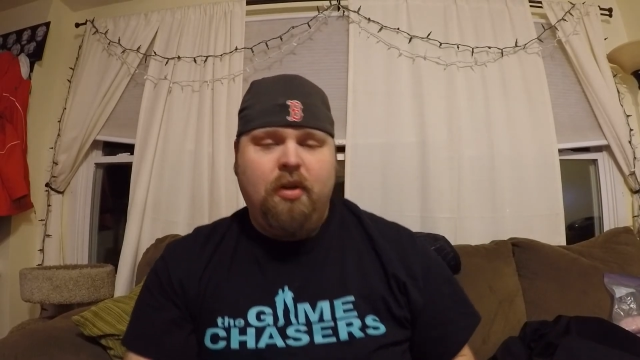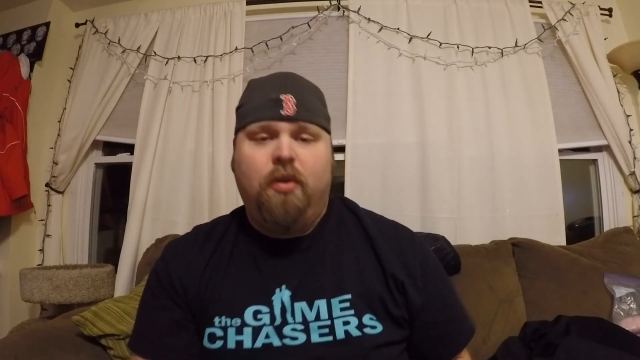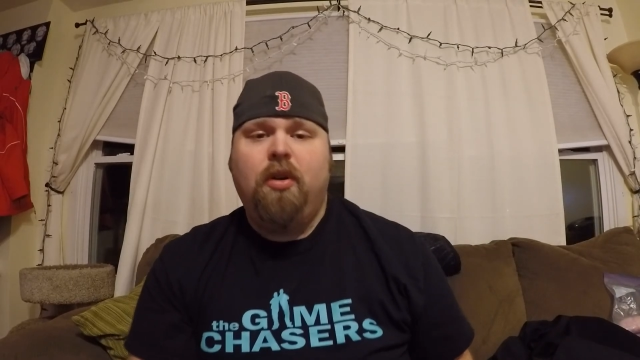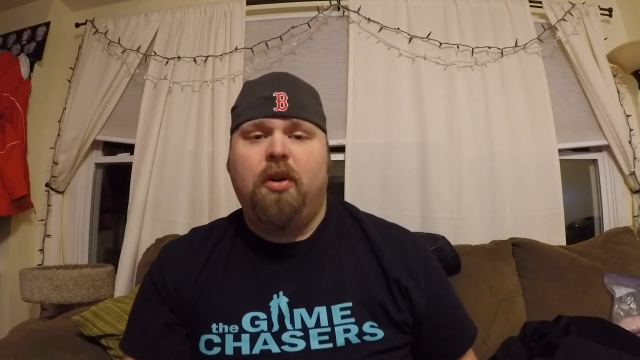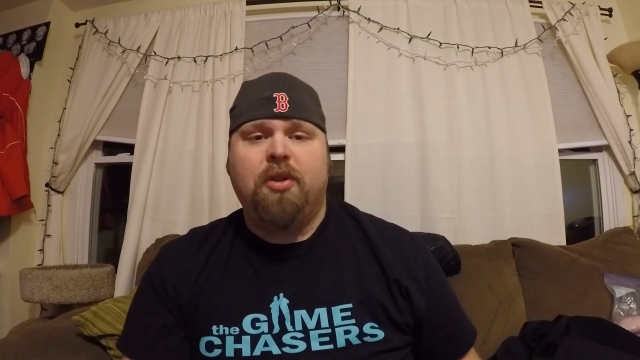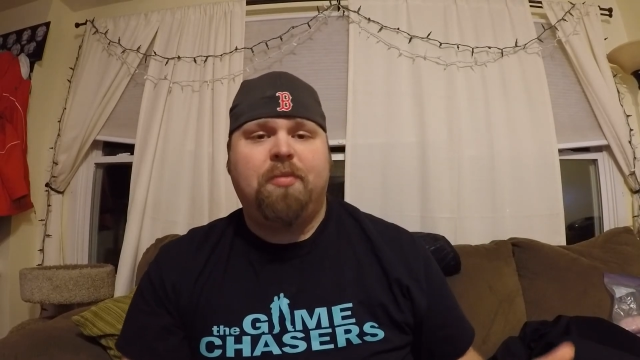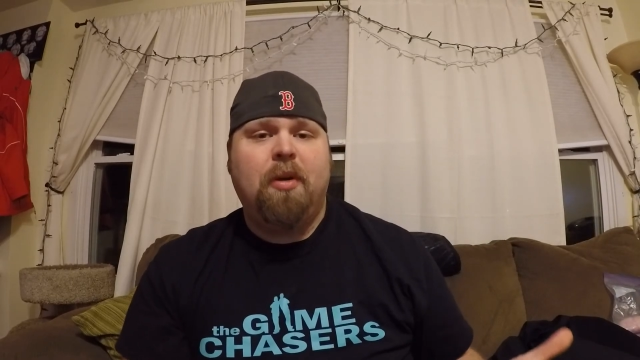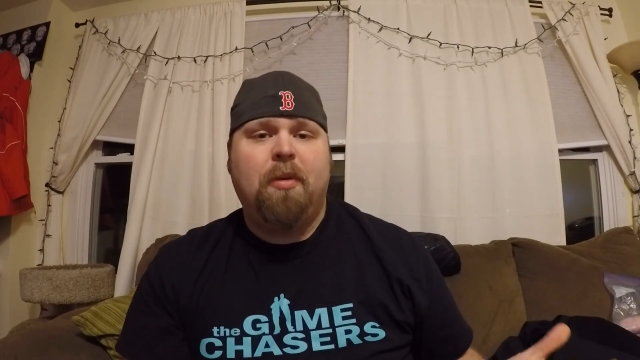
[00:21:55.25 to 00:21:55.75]
Who
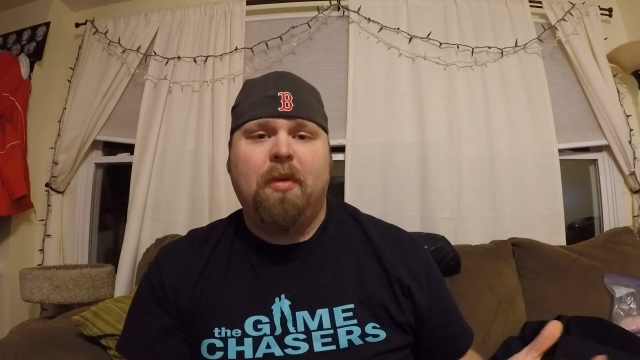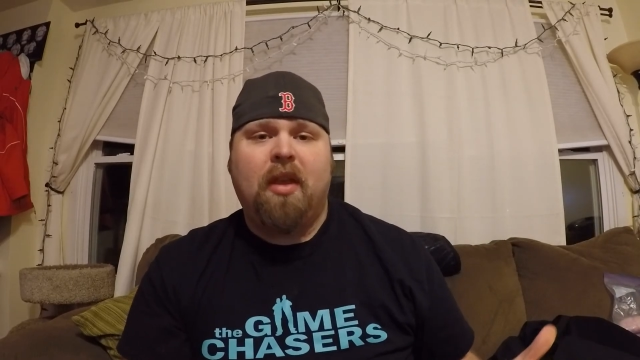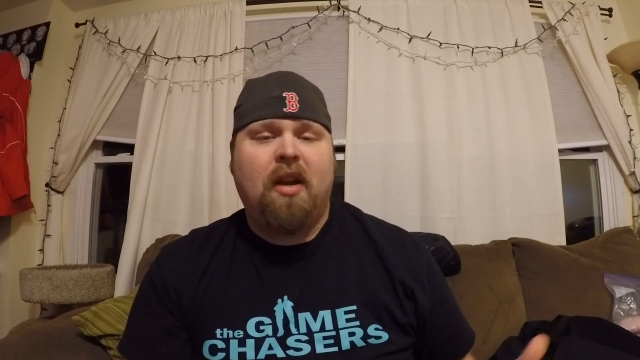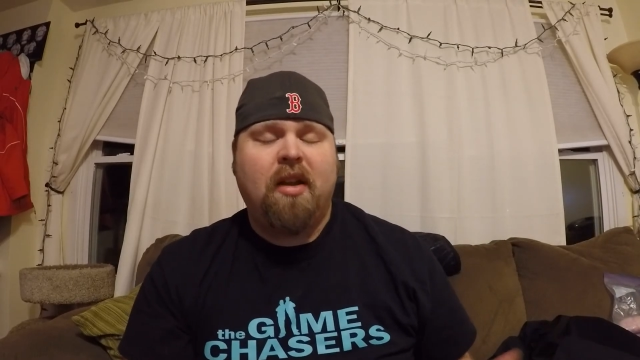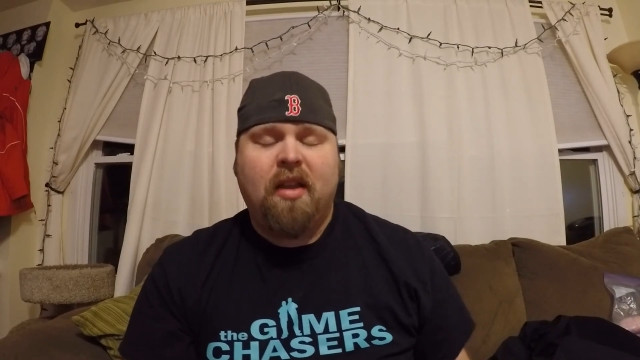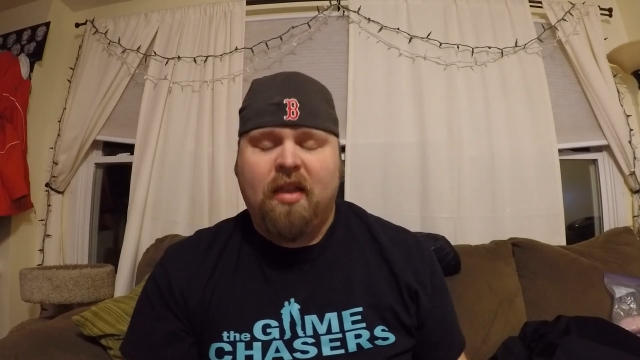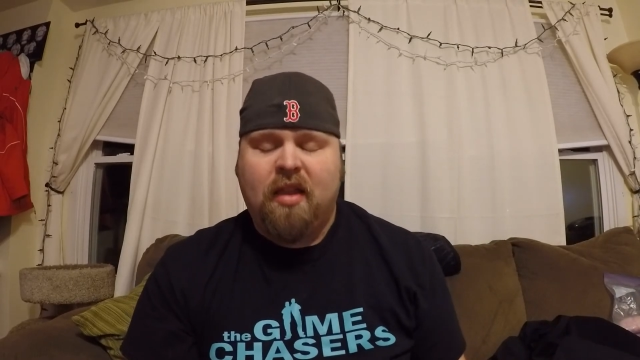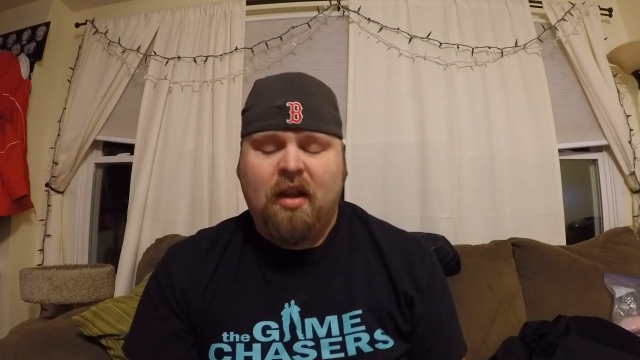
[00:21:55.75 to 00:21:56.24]
knows? Maybe
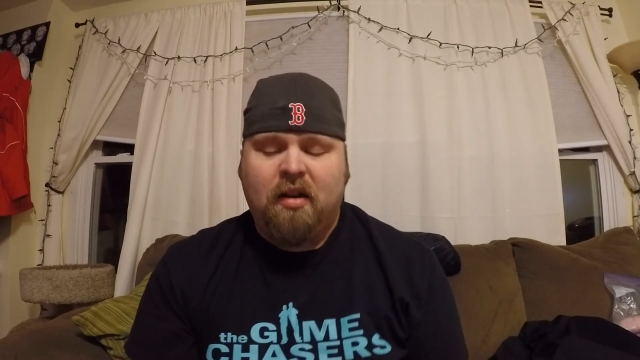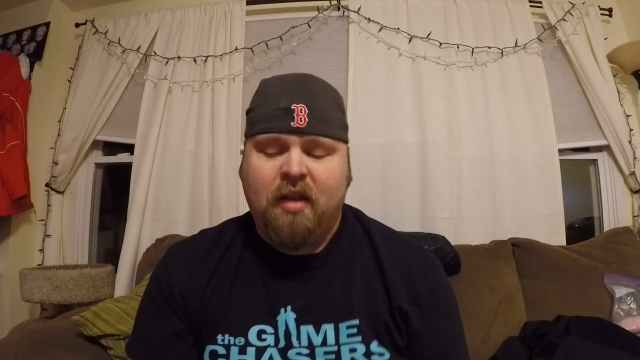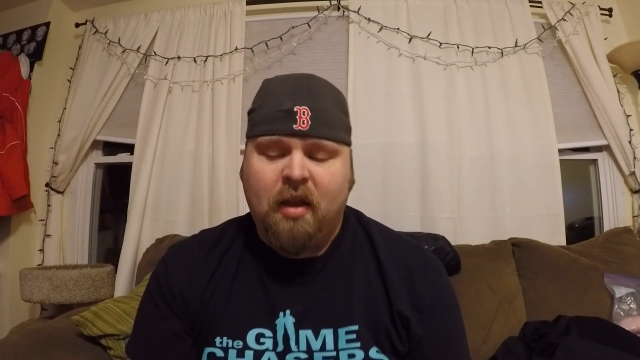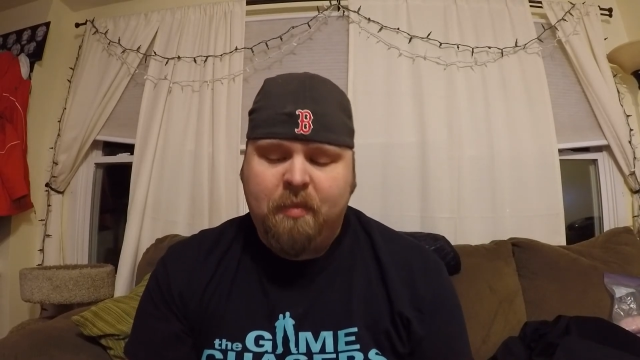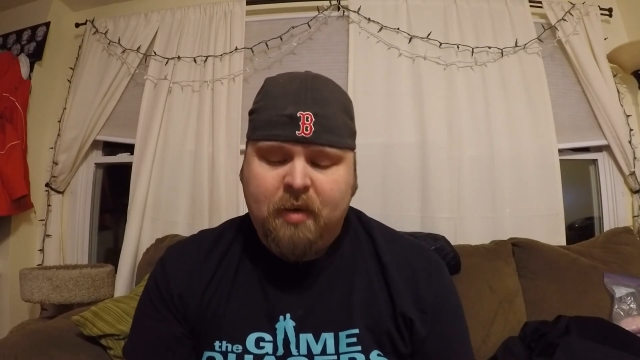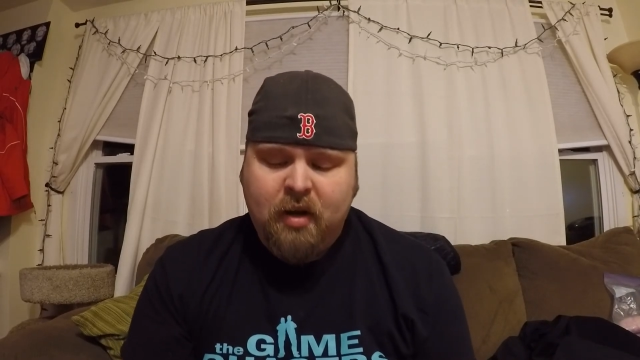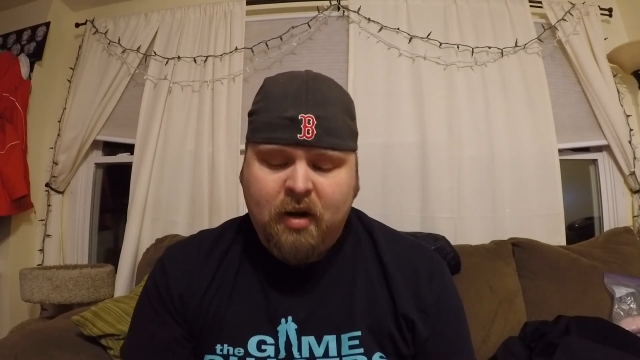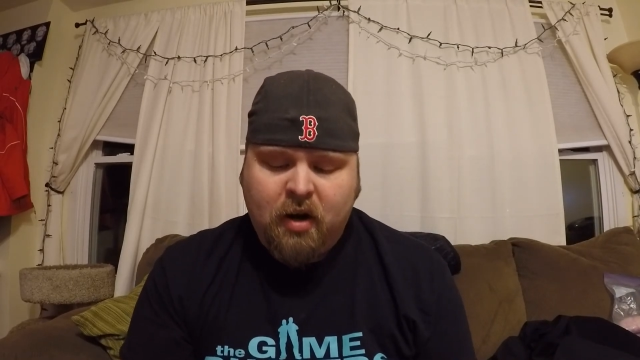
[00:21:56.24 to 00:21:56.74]
that'll
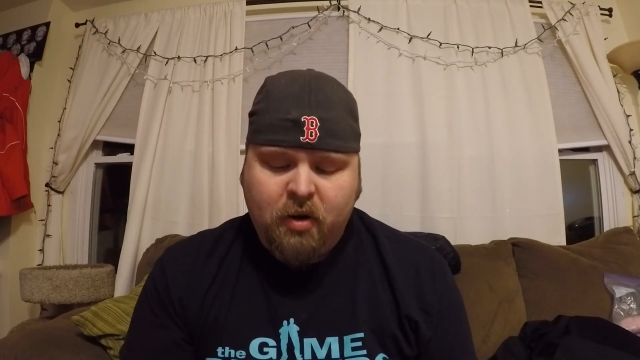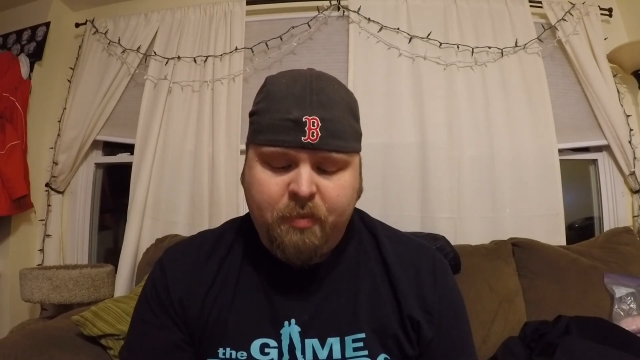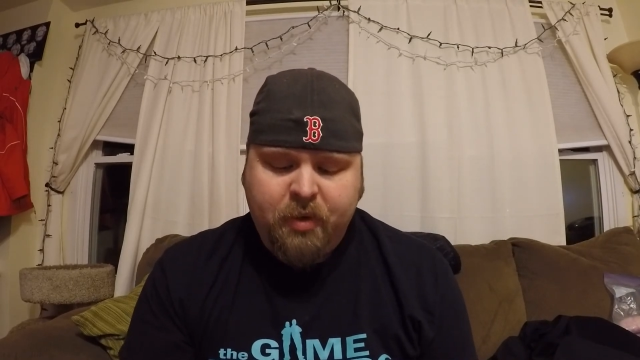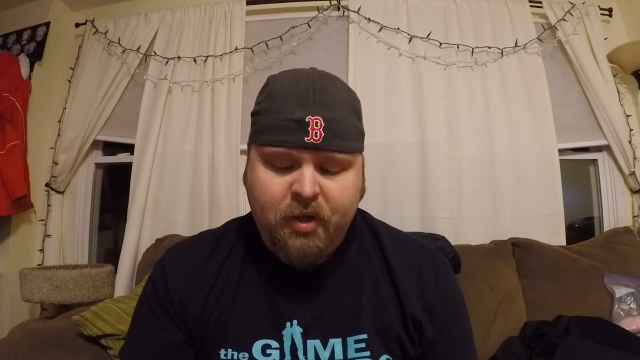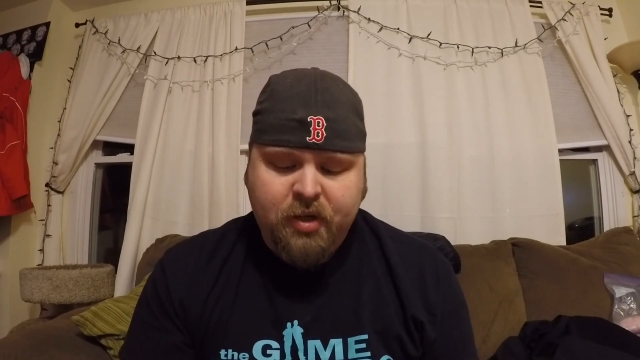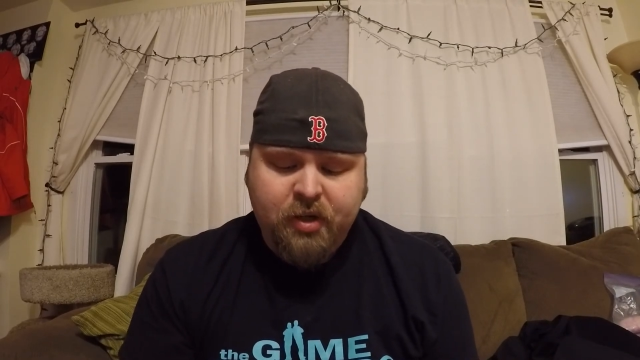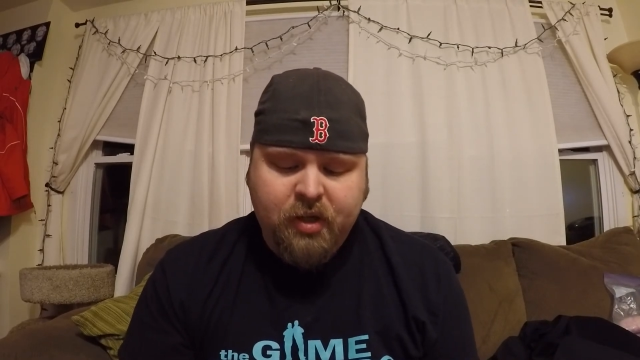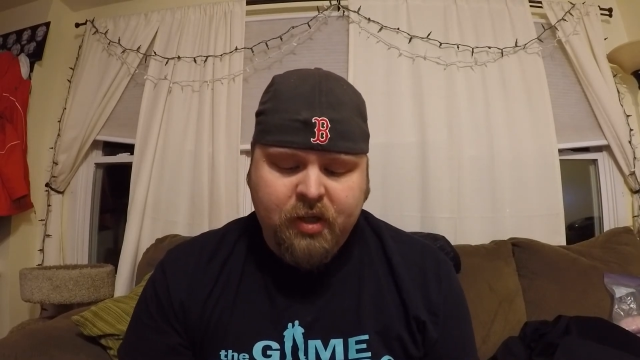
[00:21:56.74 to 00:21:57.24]
get me into
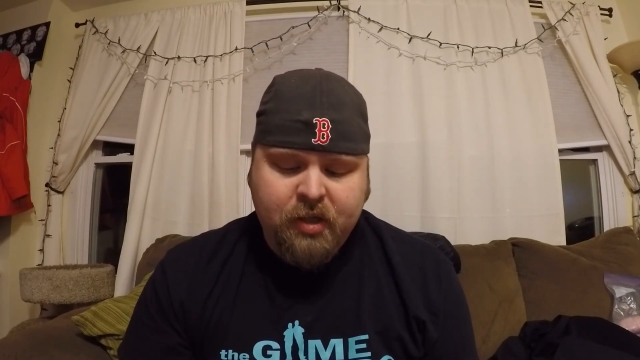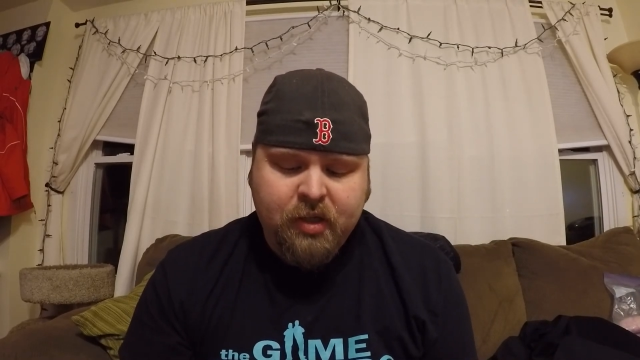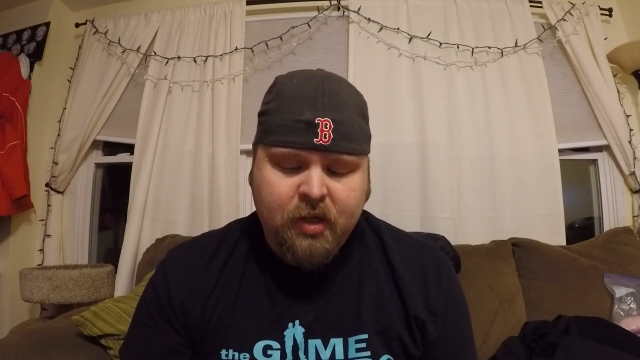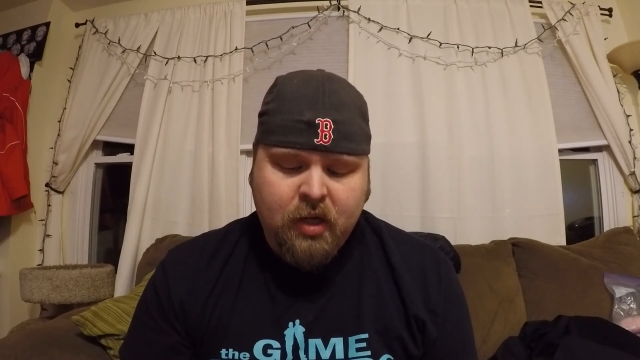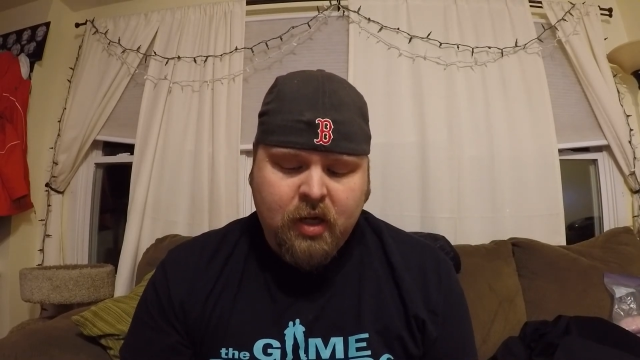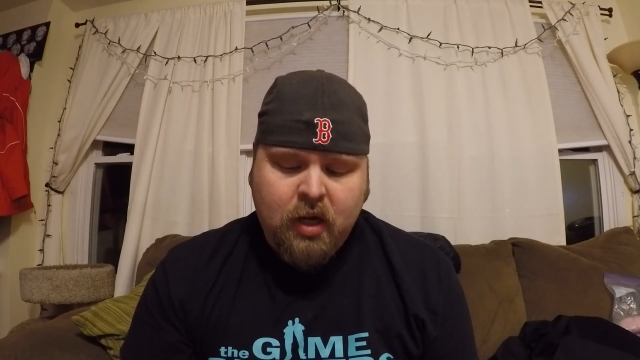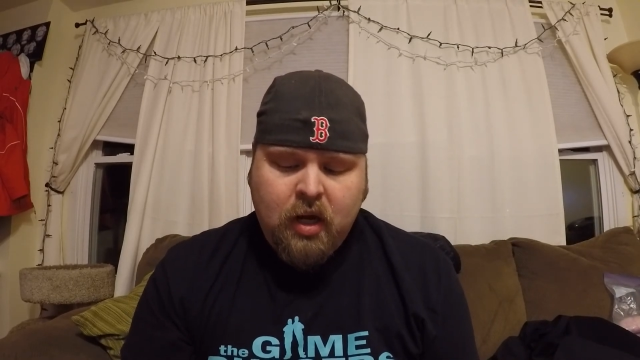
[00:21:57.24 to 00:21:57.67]
RPGs.